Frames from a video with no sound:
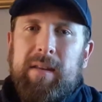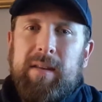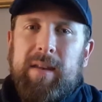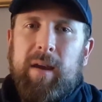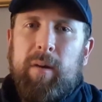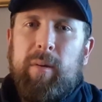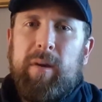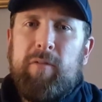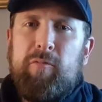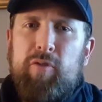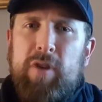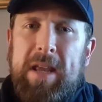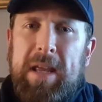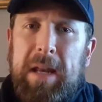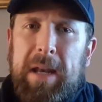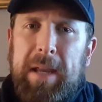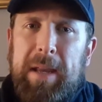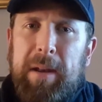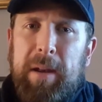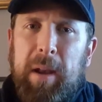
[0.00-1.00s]
Now, I
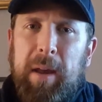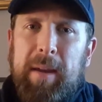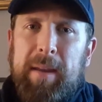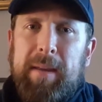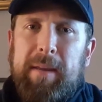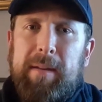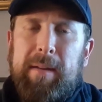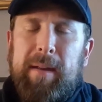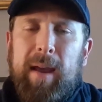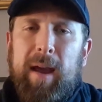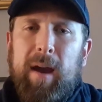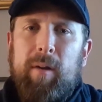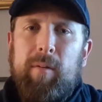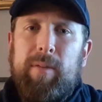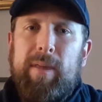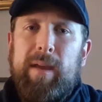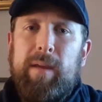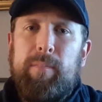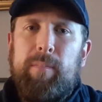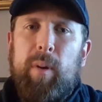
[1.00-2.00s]
really liked how
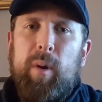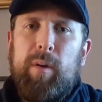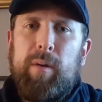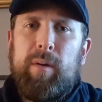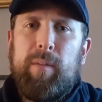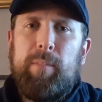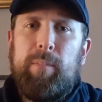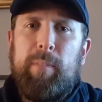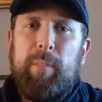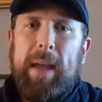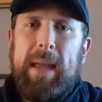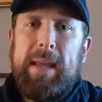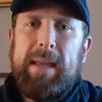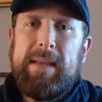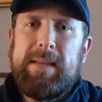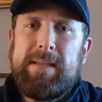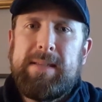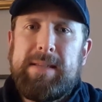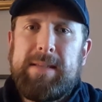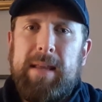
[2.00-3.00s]
they put
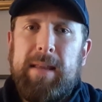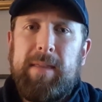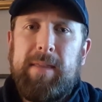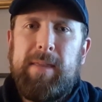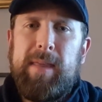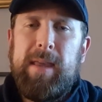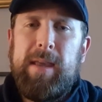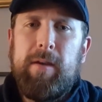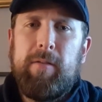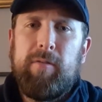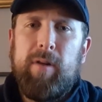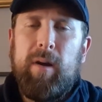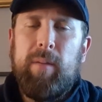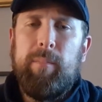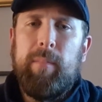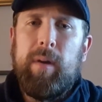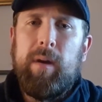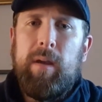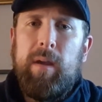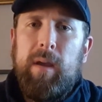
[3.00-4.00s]
Bayes'
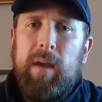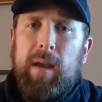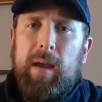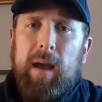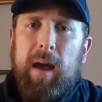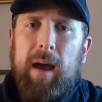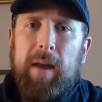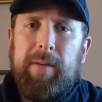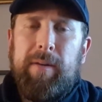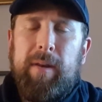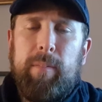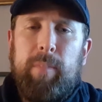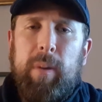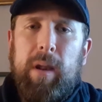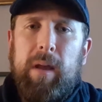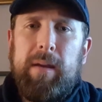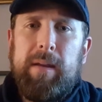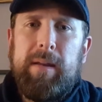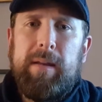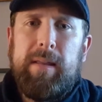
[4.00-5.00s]
theorem and
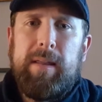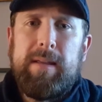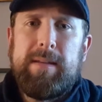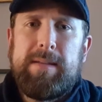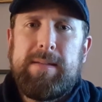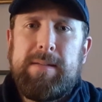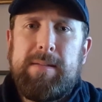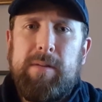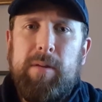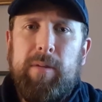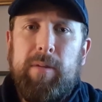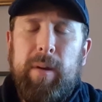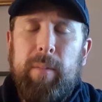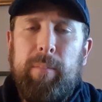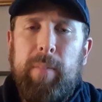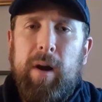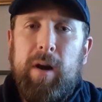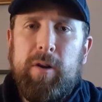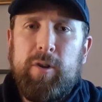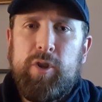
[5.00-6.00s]
applied this to the
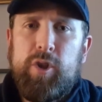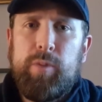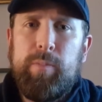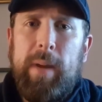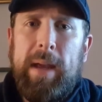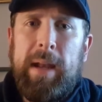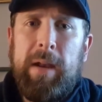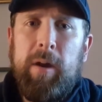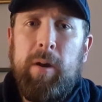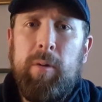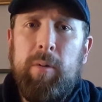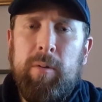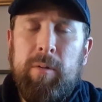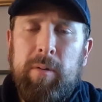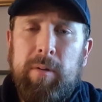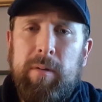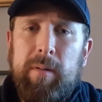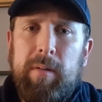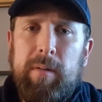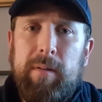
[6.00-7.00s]

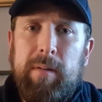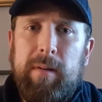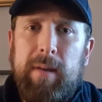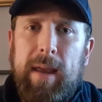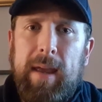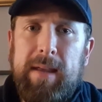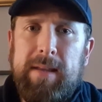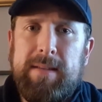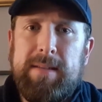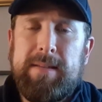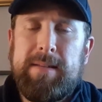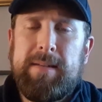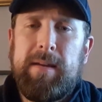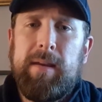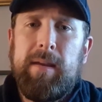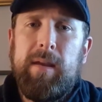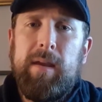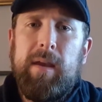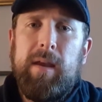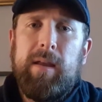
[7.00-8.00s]
marshmallow test.
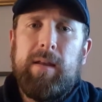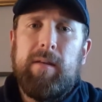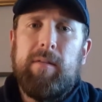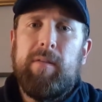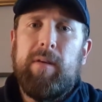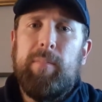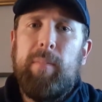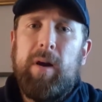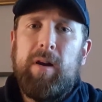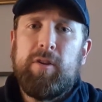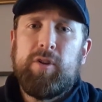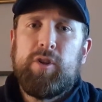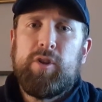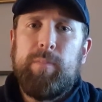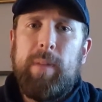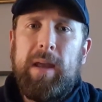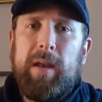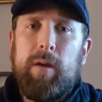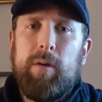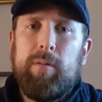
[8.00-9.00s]
Now, the
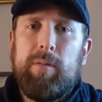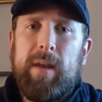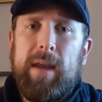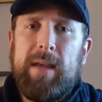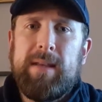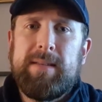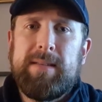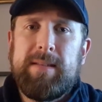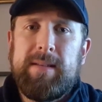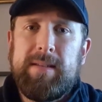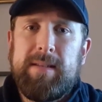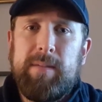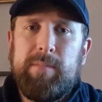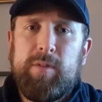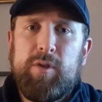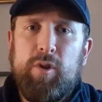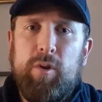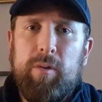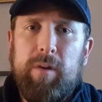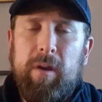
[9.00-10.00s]
marshmallow test, as I'm
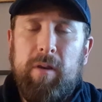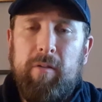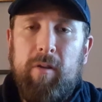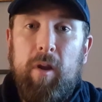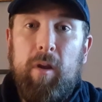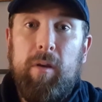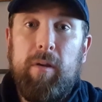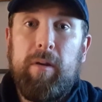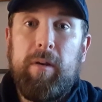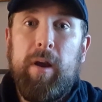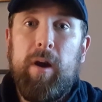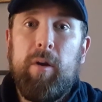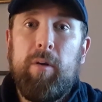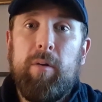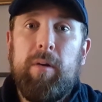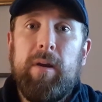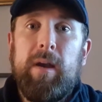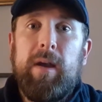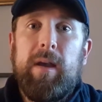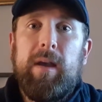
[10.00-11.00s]
sure you'll all
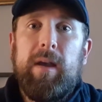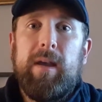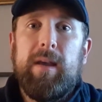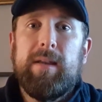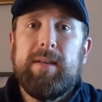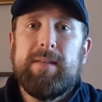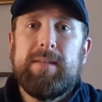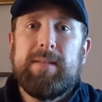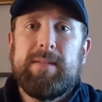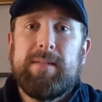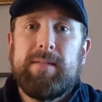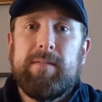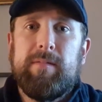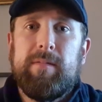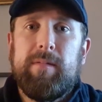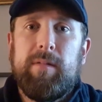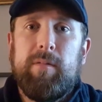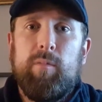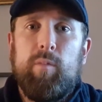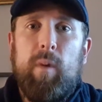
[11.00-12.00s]
know, is
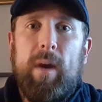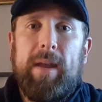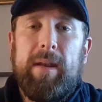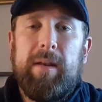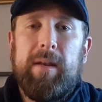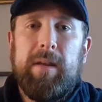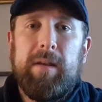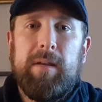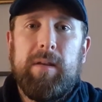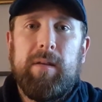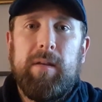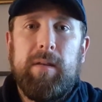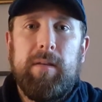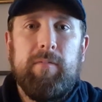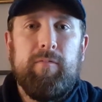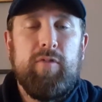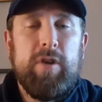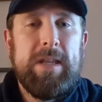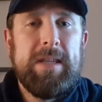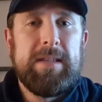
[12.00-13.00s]
when
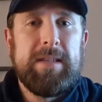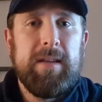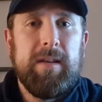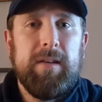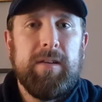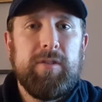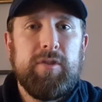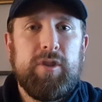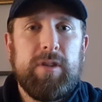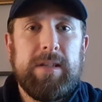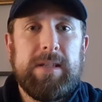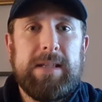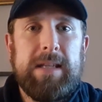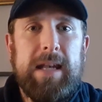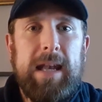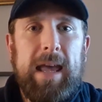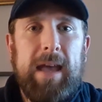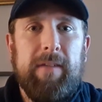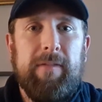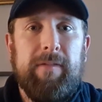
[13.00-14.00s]
researchers
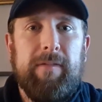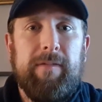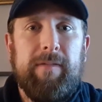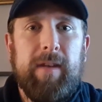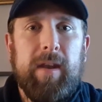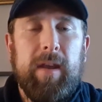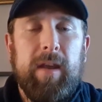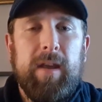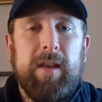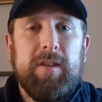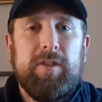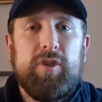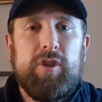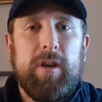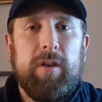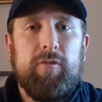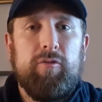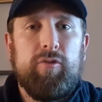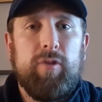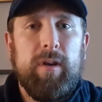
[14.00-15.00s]
left
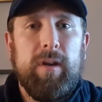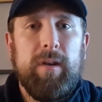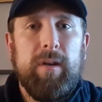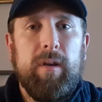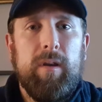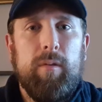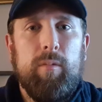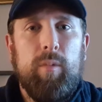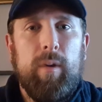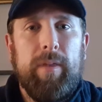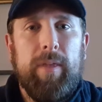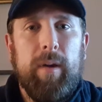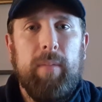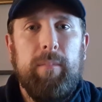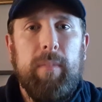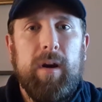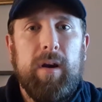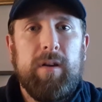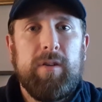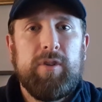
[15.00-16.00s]
children with a
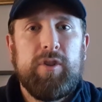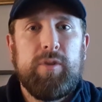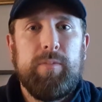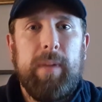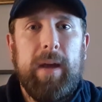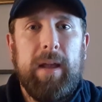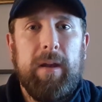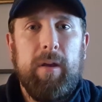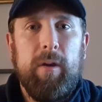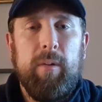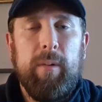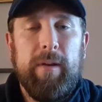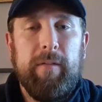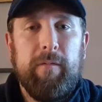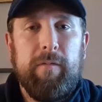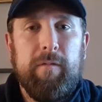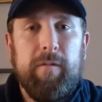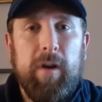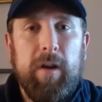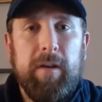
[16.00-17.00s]
marshmallow
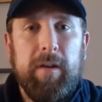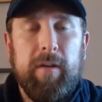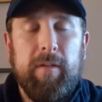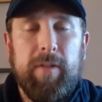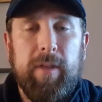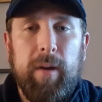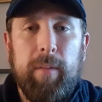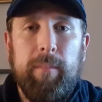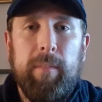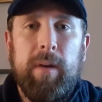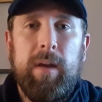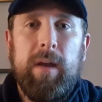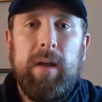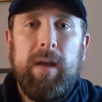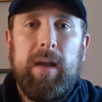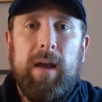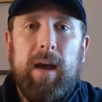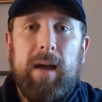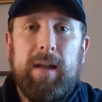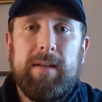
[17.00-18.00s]
in front of them
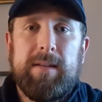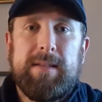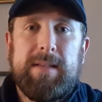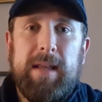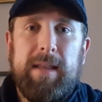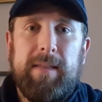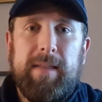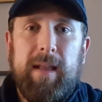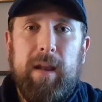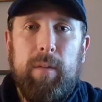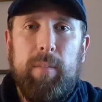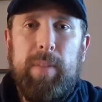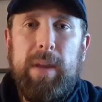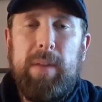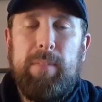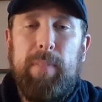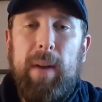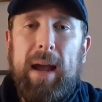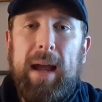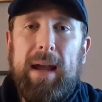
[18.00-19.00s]
and said they'll
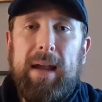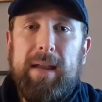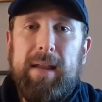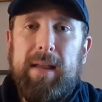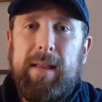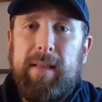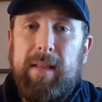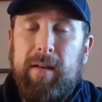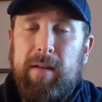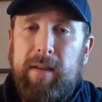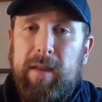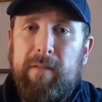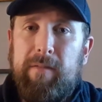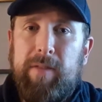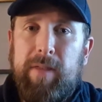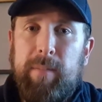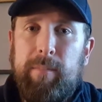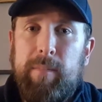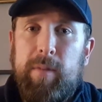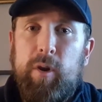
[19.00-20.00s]
be back, they'll
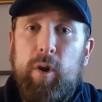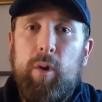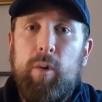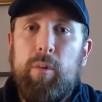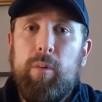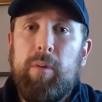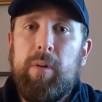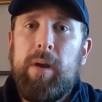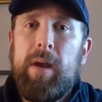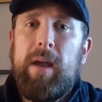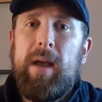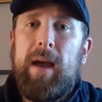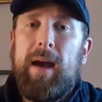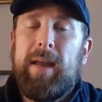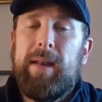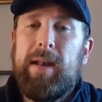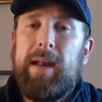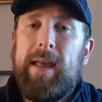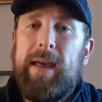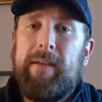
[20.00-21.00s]
give them two,
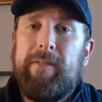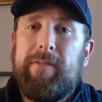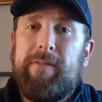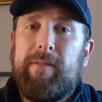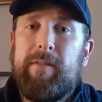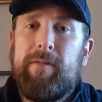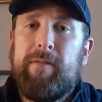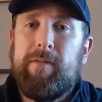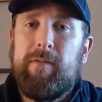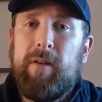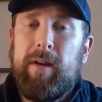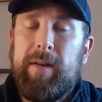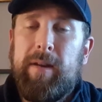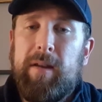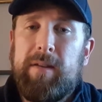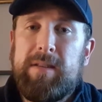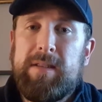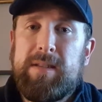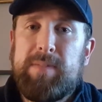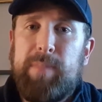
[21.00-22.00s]
and left for an
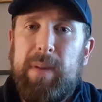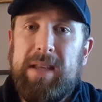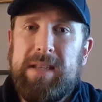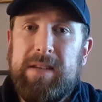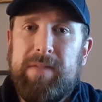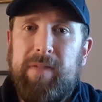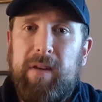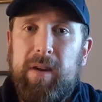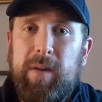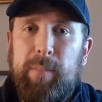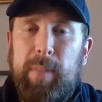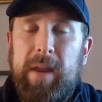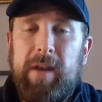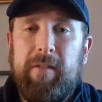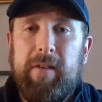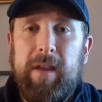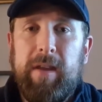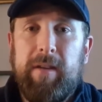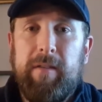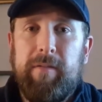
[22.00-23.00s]
unspecified
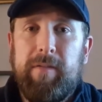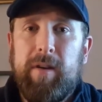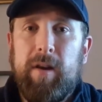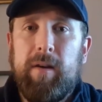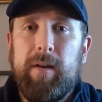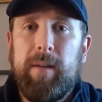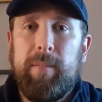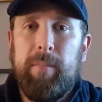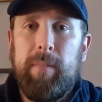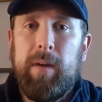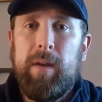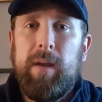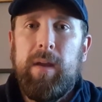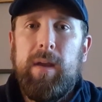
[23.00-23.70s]
period of time.